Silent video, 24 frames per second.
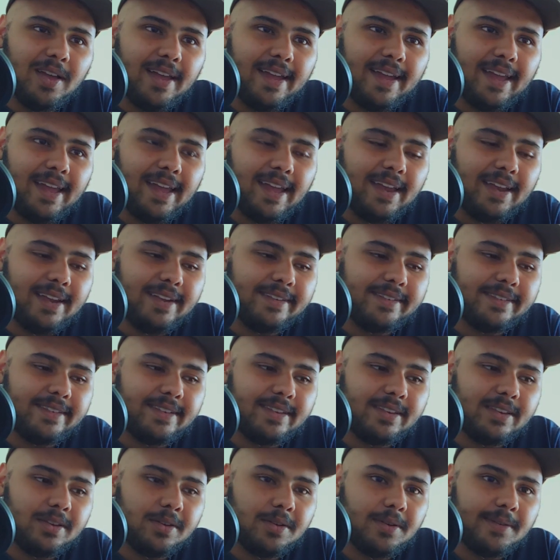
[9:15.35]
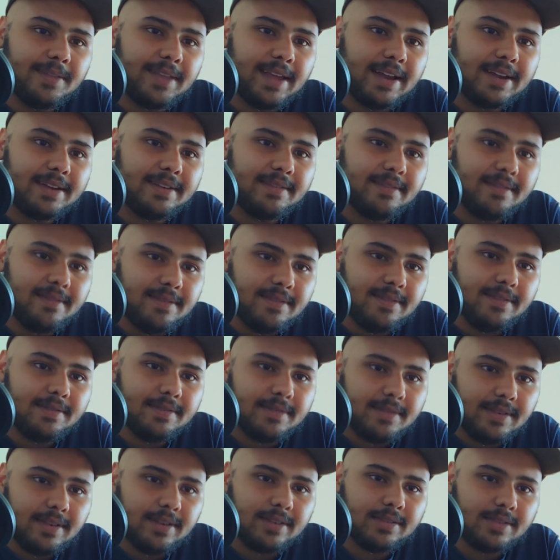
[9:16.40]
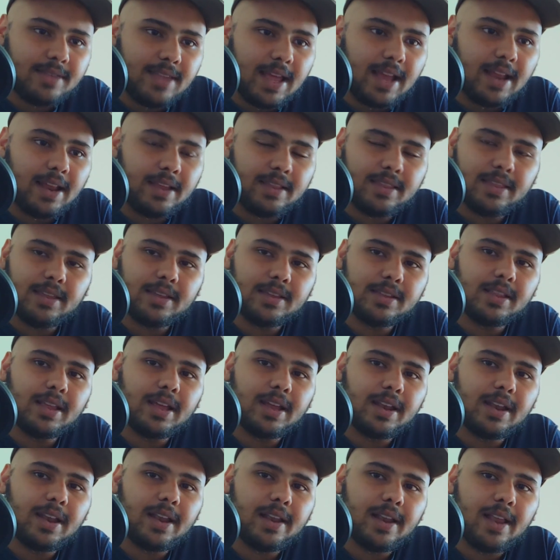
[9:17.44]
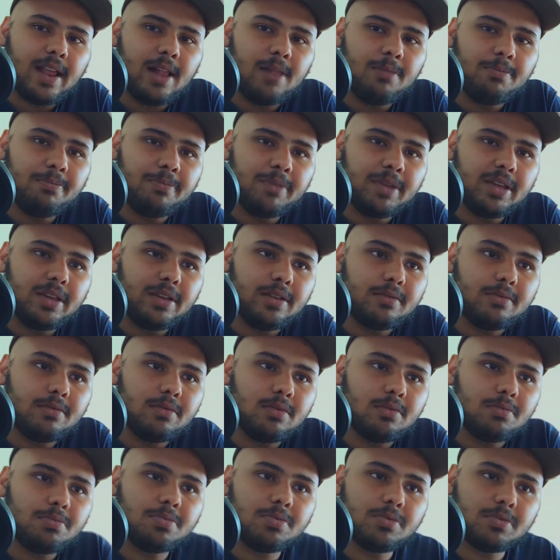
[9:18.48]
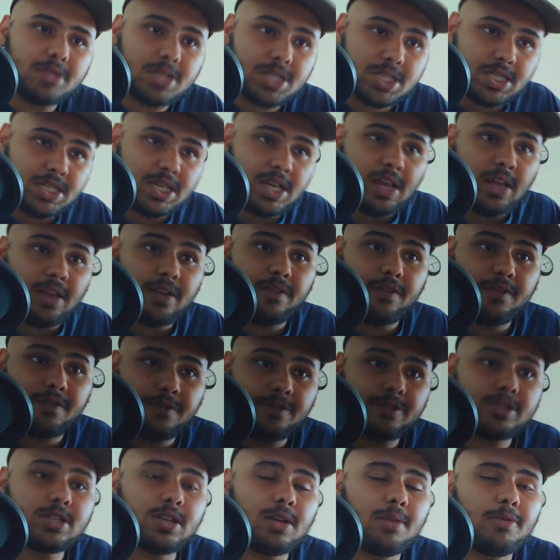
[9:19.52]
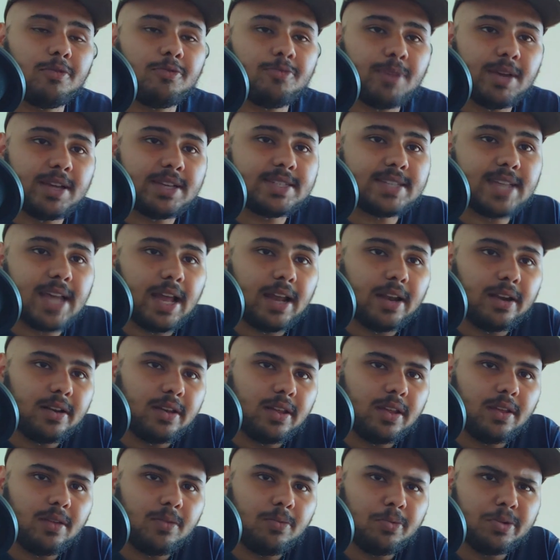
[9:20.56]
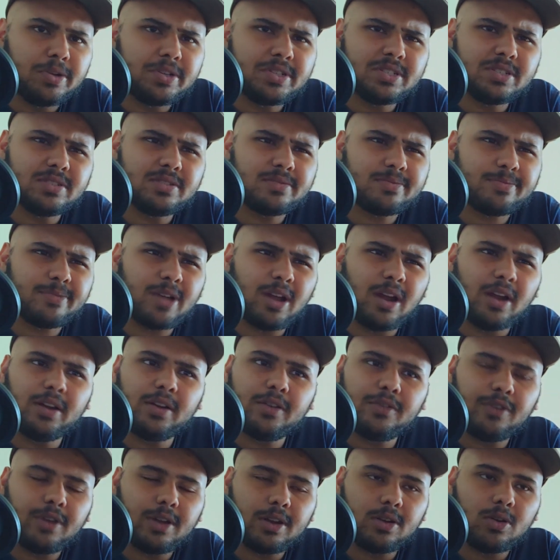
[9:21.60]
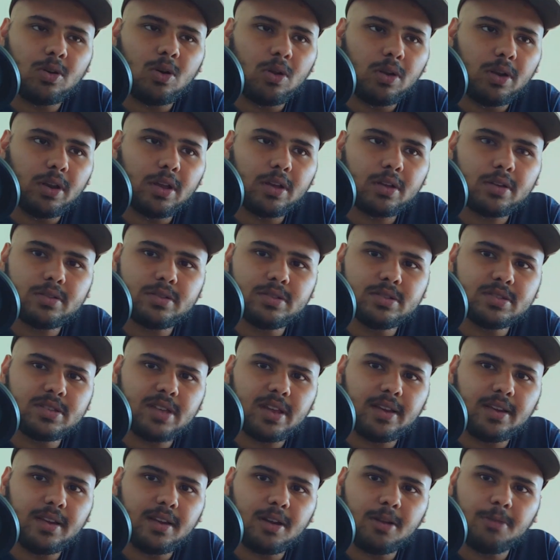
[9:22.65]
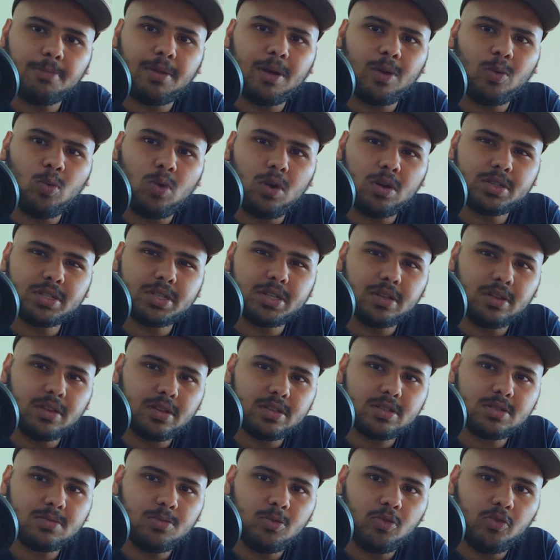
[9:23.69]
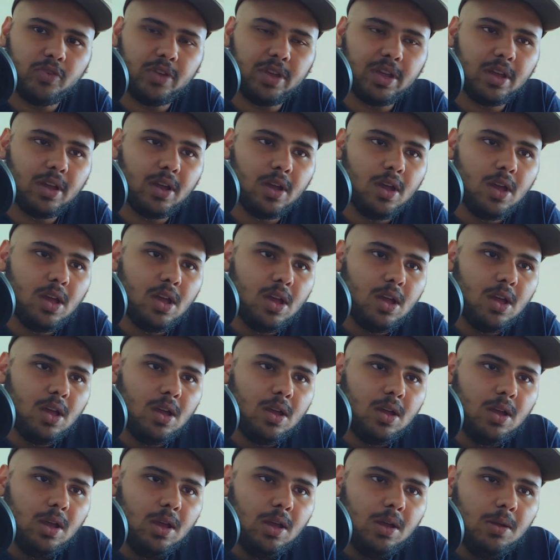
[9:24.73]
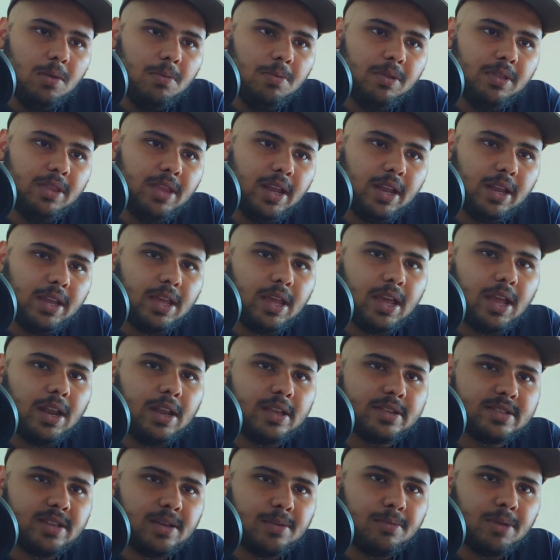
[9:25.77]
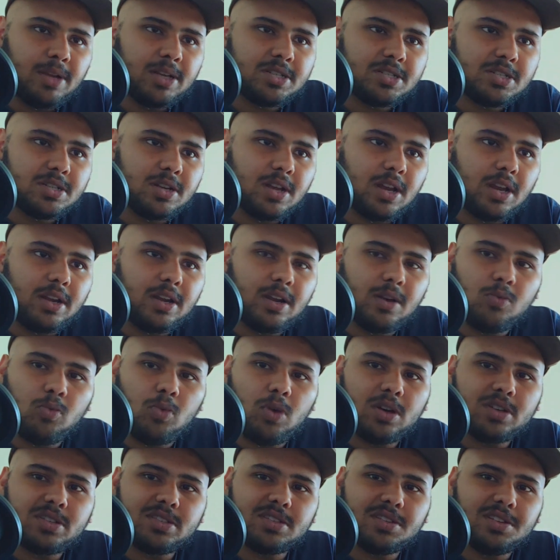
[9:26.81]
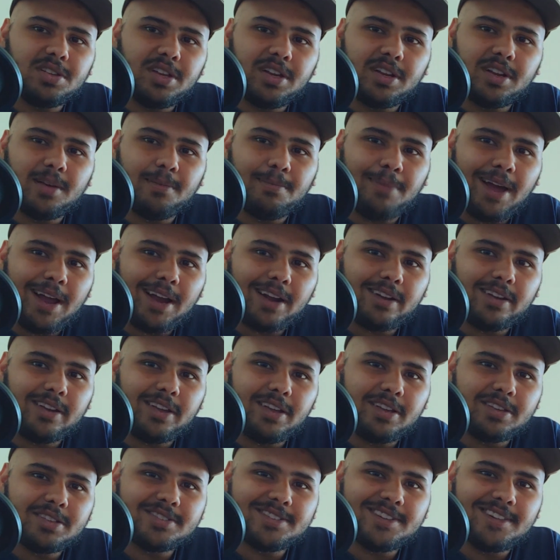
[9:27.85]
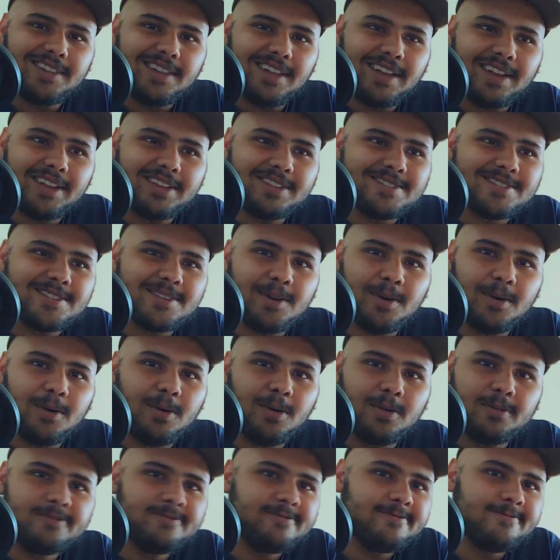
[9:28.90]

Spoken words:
And that I think that helped me save some of my sanity, which is kind of ironic since I did it by watching this movie. But then again, as I mentioned, I did watch Alita Battle Angel, and so